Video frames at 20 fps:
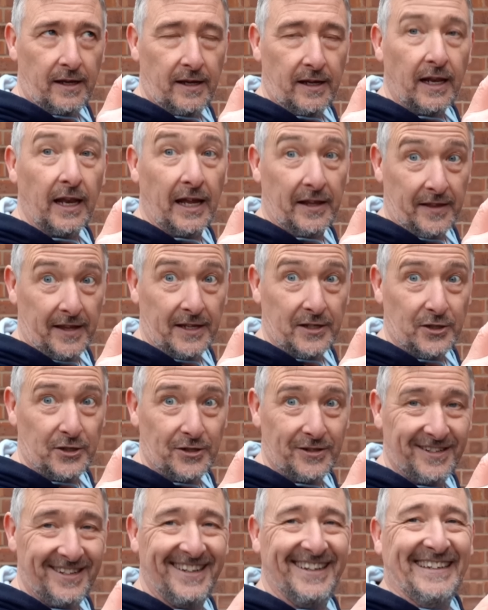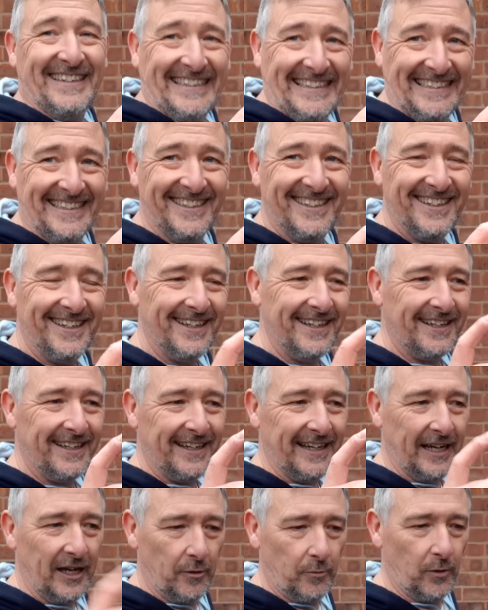like this.
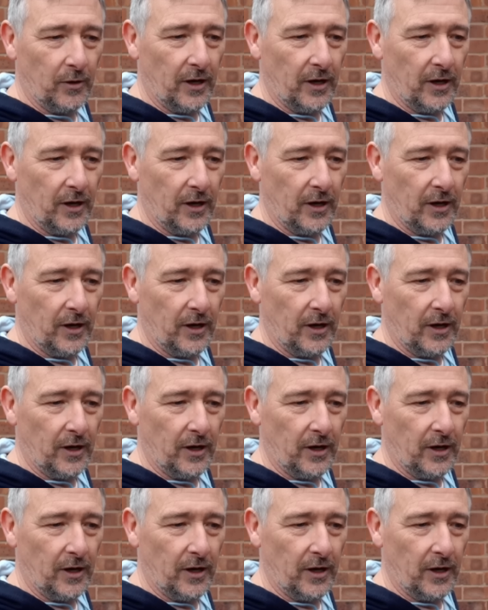It will